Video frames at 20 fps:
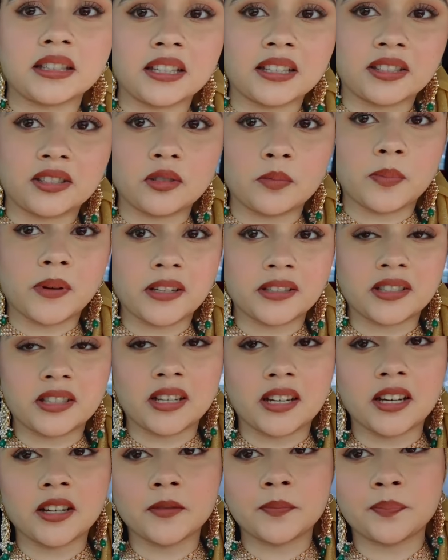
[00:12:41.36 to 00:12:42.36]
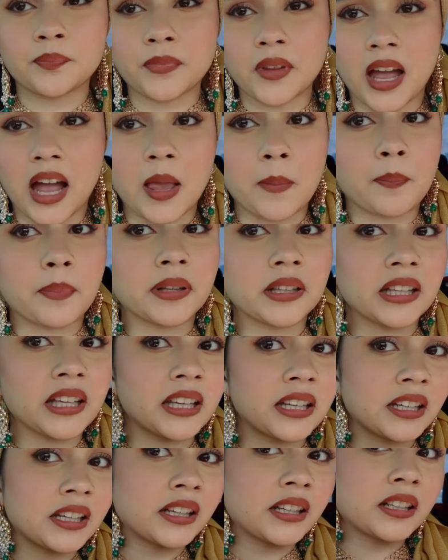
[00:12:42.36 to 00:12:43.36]
this dupatta, I
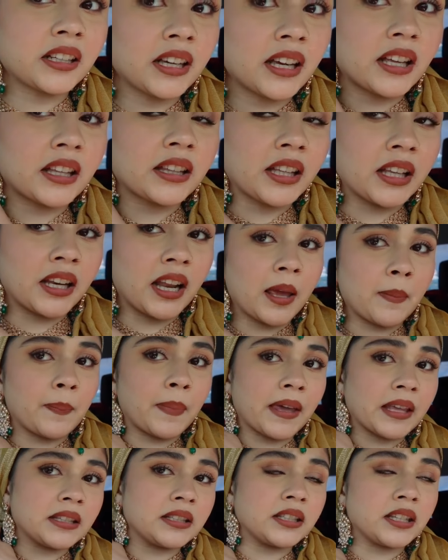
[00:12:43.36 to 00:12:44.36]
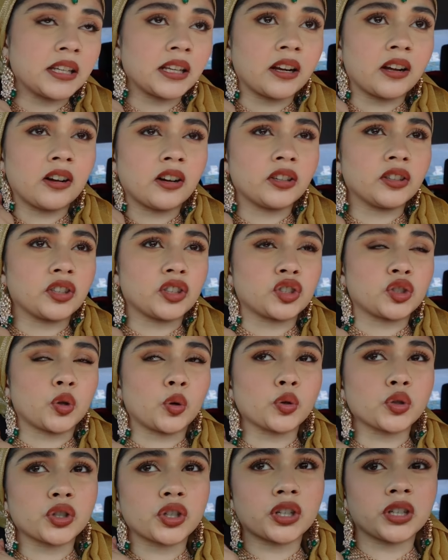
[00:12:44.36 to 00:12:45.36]
pleated and then I pinned it on the
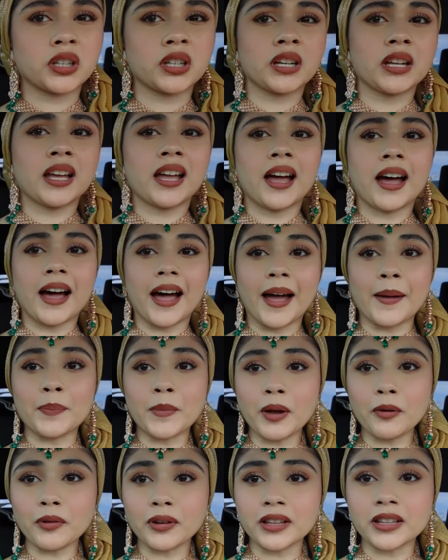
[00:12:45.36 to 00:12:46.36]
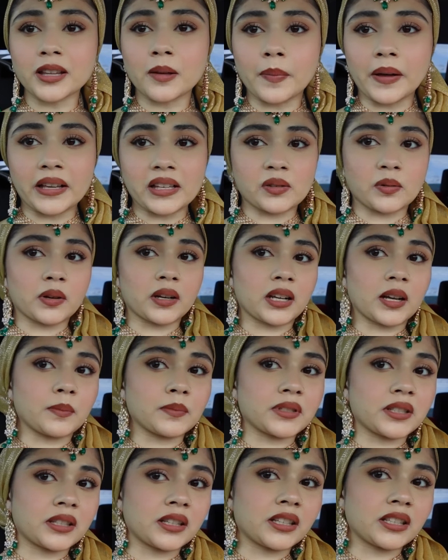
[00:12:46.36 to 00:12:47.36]
shoulder. I'm not really the best when it
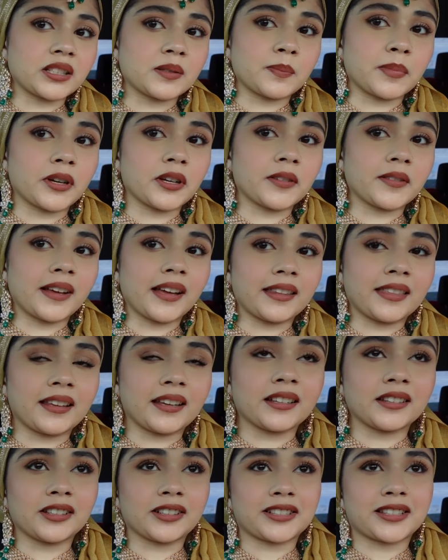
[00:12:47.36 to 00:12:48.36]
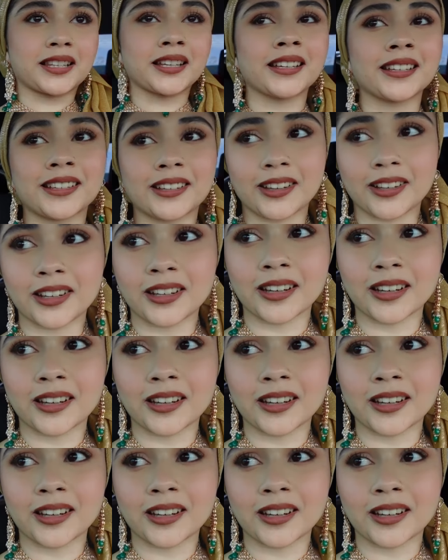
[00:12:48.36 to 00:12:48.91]
comes to this, but I think it looks good